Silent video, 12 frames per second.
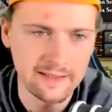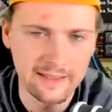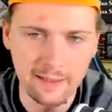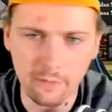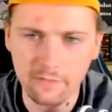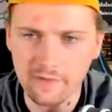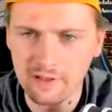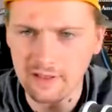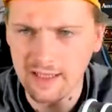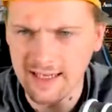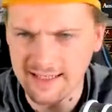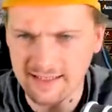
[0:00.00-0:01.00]
some of the
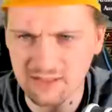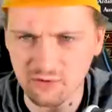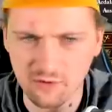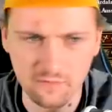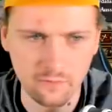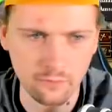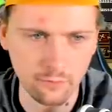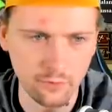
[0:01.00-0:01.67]
less useful